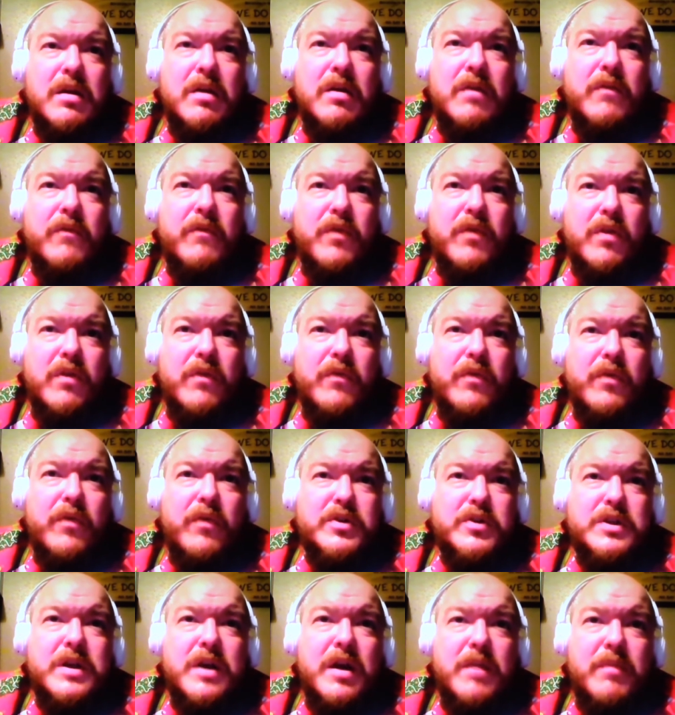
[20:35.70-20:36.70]
for the
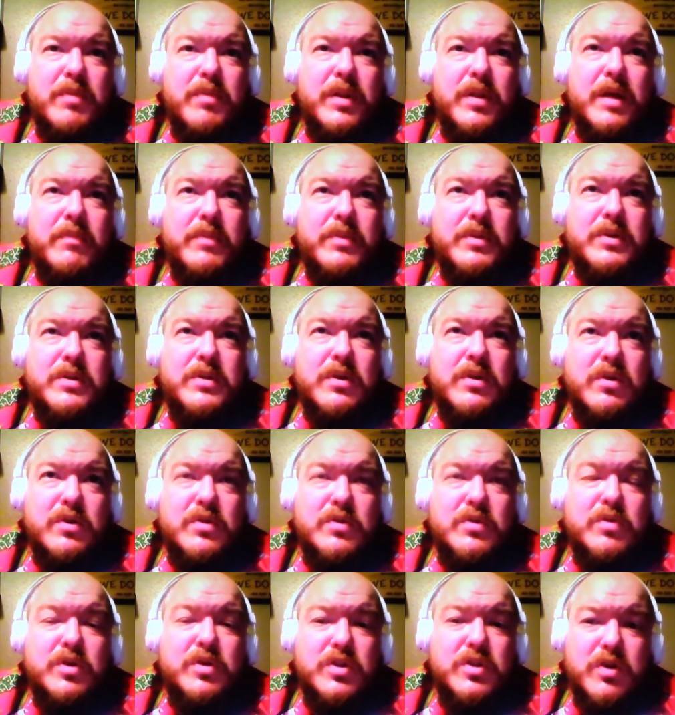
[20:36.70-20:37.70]
first couple episodes
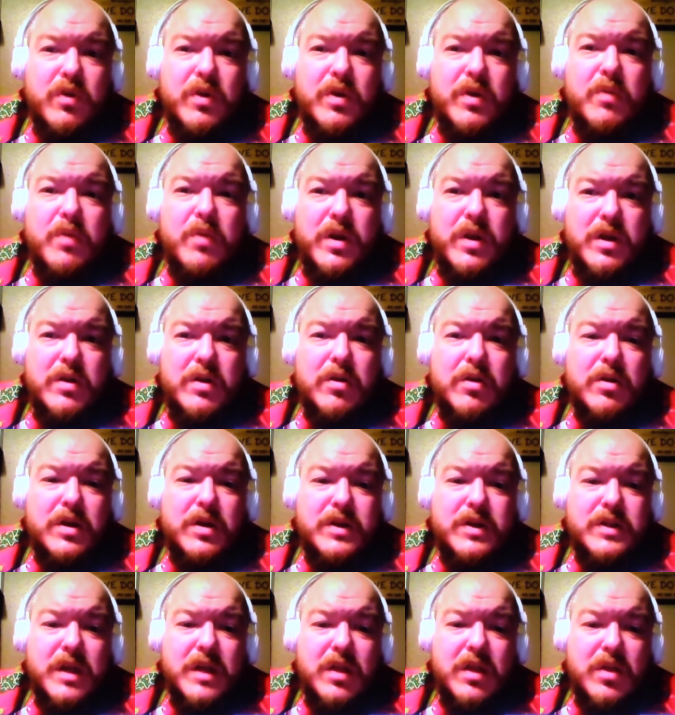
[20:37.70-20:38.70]
with Jodie Whittaker
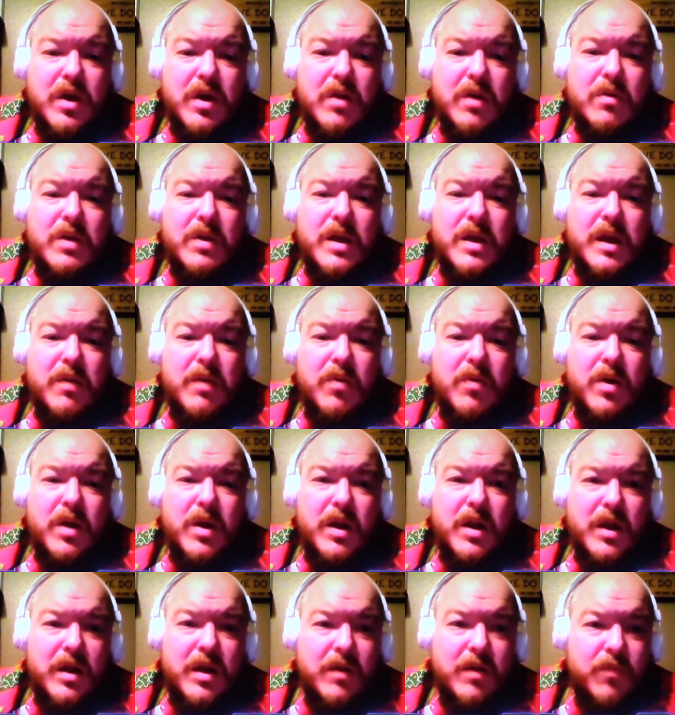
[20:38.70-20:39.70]
because I thought, okay, we're
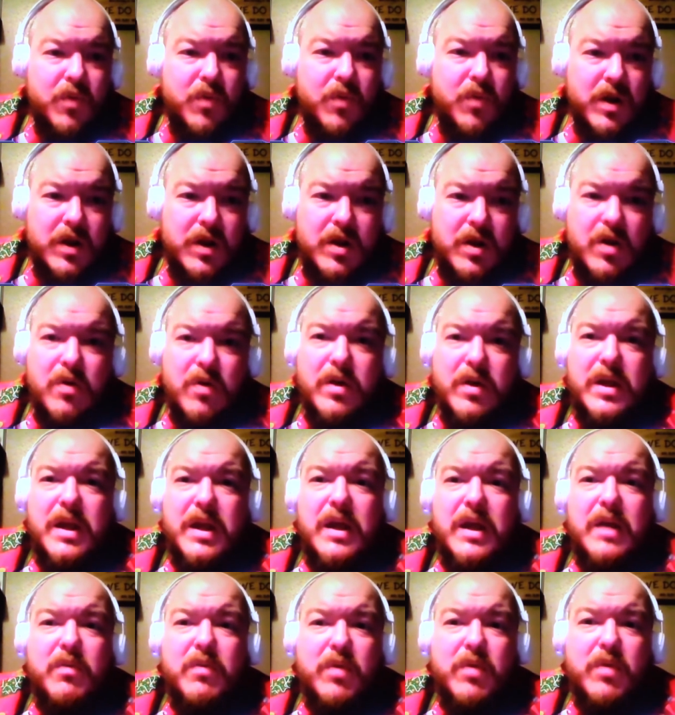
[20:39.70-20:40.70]
gonna go
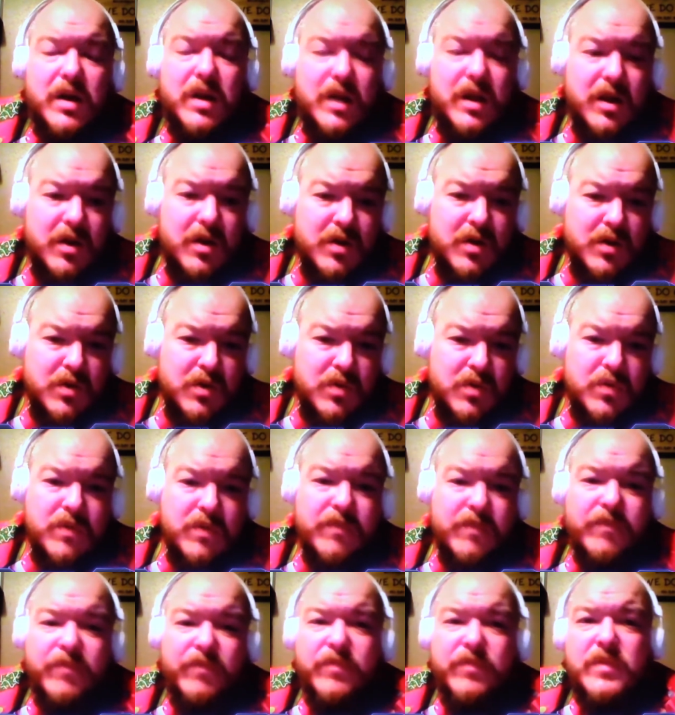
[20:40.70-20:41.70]
again. We're gonna get a new
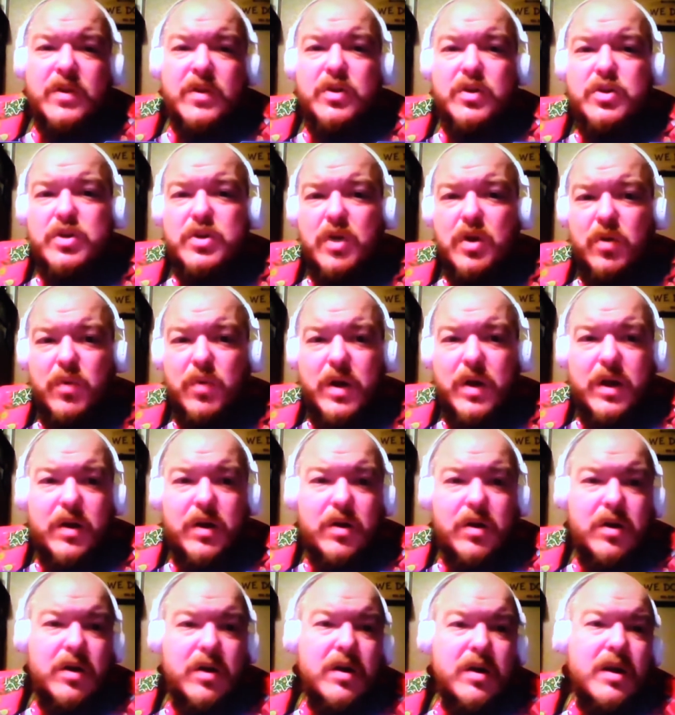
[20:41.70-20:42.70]

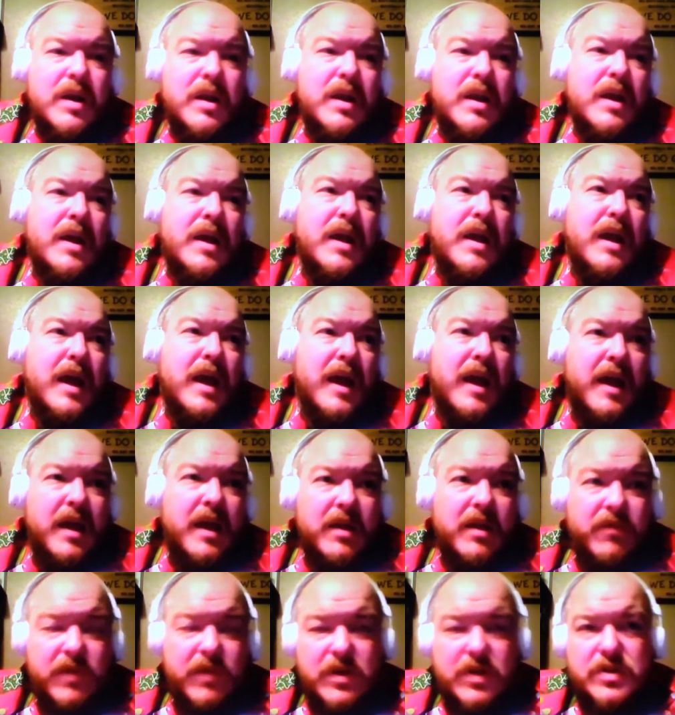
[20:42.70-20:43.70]
showrunner, and
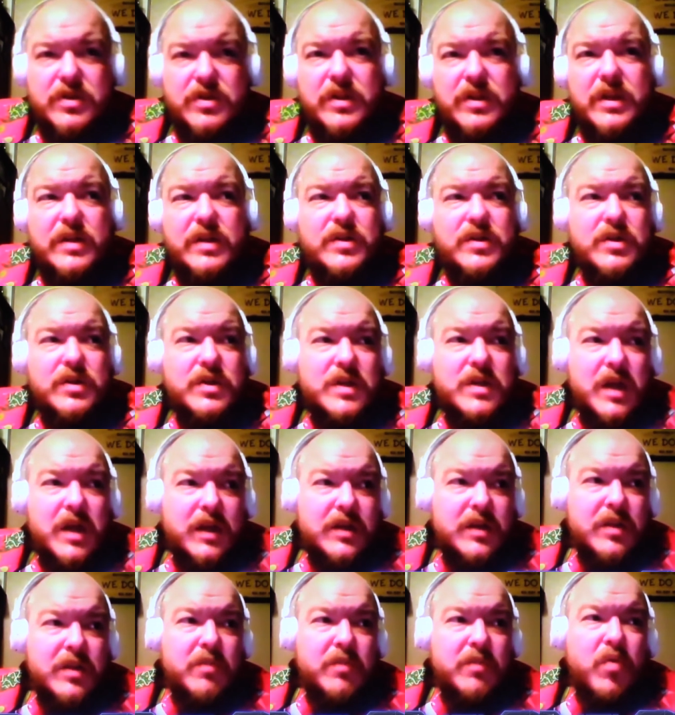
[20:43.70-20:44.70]
eventually it just got
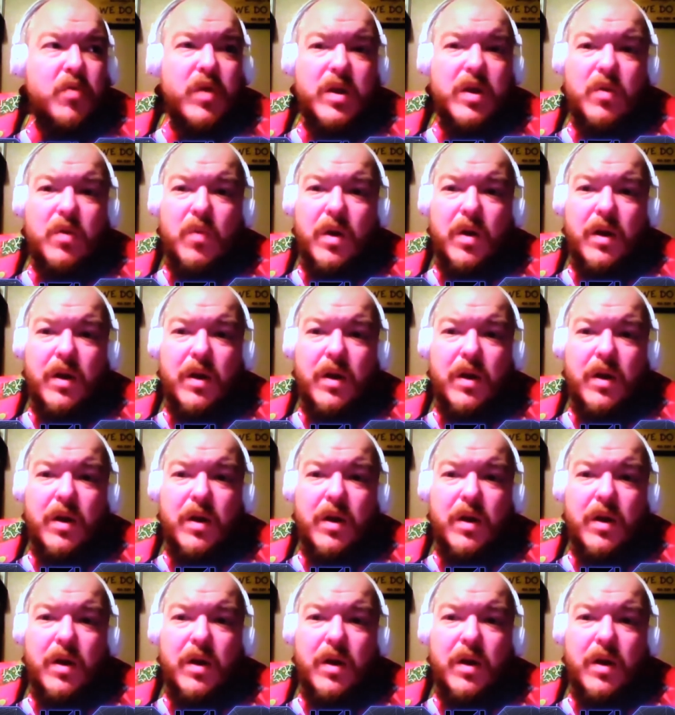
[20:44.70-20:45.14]
to the point where